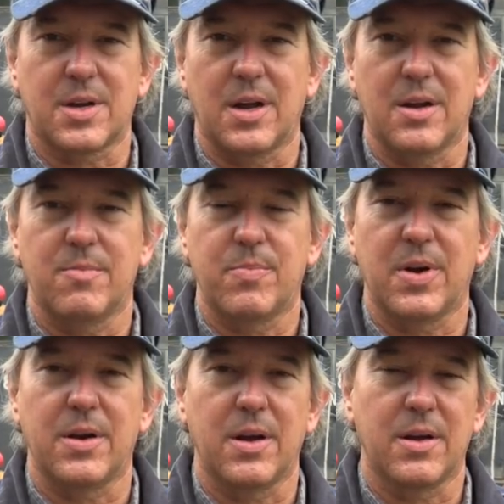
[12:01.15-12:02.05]
on it,
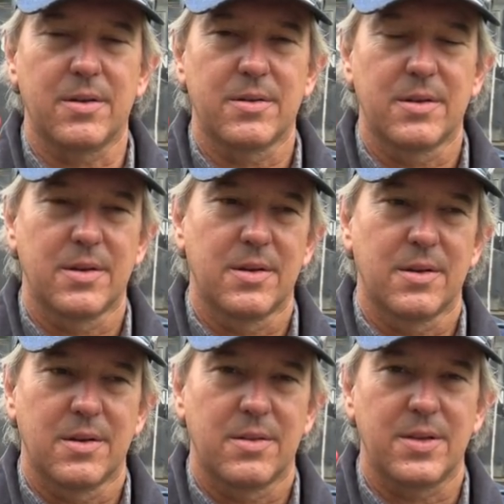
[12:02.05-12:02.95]
but
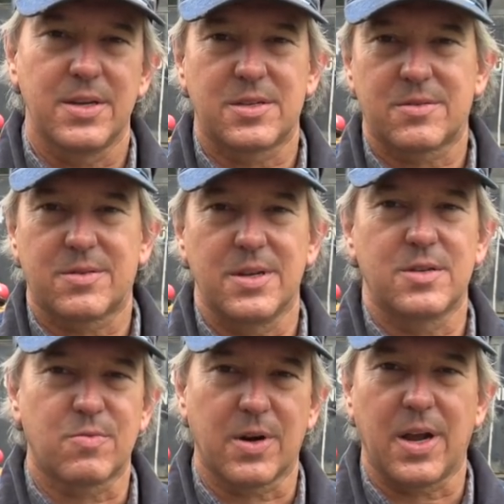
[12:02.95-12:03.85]
these
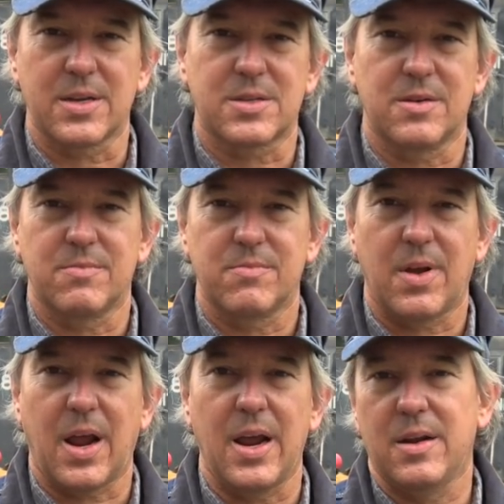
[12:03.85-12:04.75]
were guessing
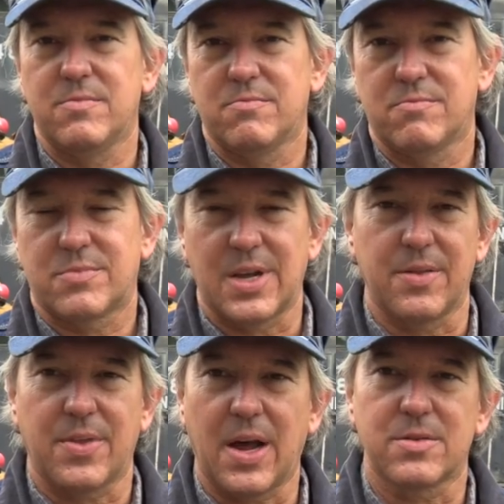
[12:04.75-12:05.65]
8,000 to
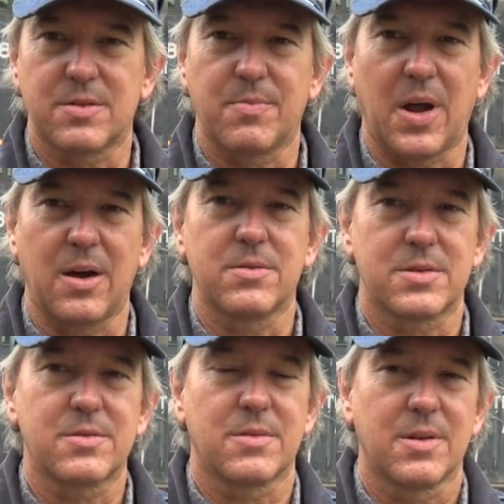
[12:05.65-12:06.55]
10,000 pounds.
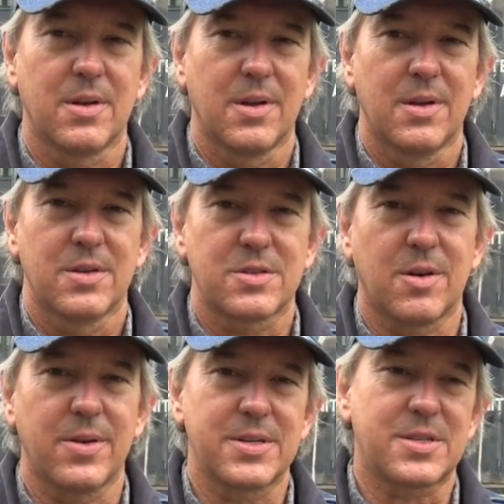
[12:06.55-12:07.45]

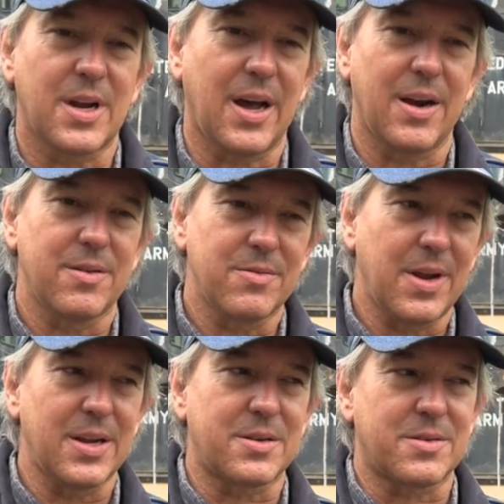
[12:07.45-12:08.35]
So it's not,
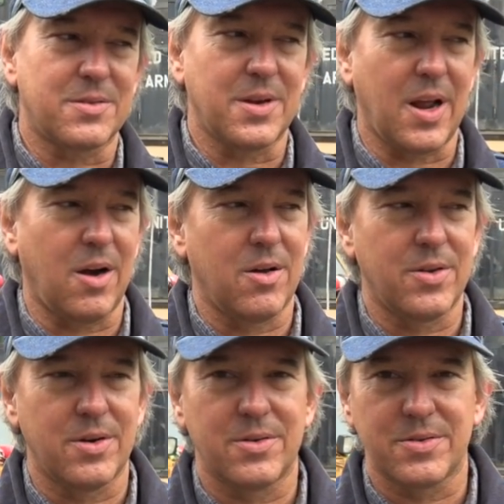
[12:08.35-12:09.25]
you know,
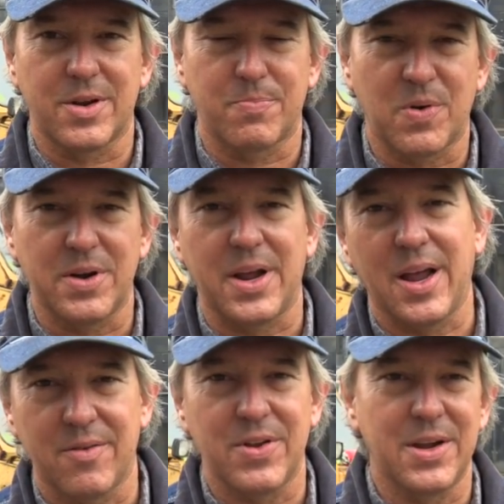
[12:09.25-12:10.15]
they're pretty
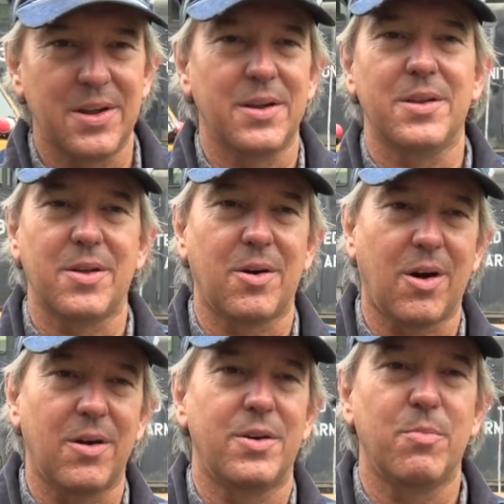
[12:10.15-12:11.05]
heavy, they're
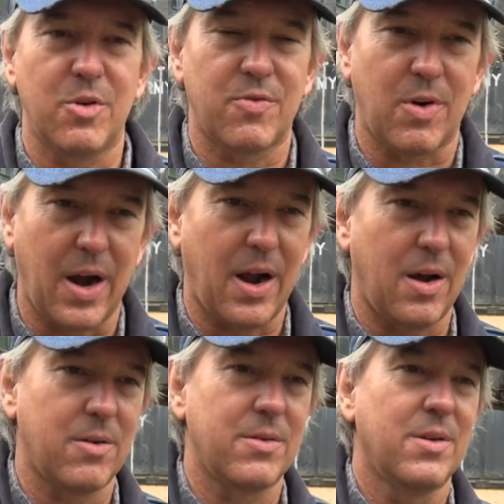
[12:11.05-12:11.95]
hard to move
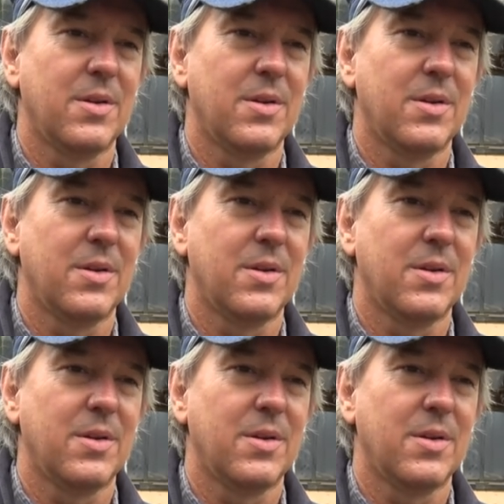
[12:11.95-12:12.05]
around.